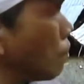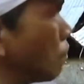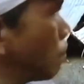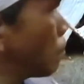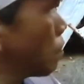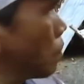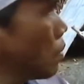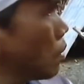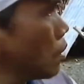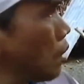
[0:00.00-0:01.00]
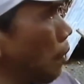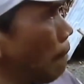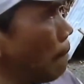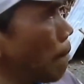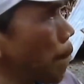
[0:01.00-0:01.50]
have different ways of dealing
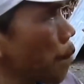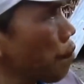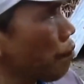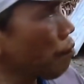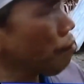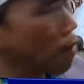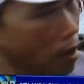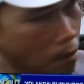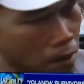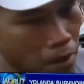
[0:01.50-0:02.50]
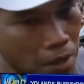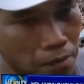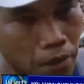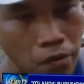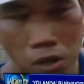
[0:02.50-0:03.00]
with it, how we feel. In
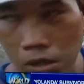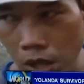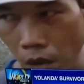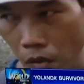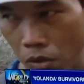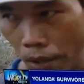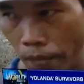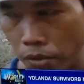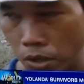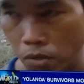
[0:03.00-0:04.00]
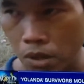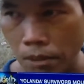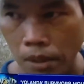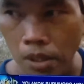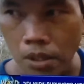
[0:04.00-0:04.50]
my case, I can't
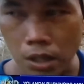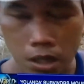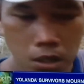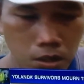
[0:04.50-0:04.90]
handle it.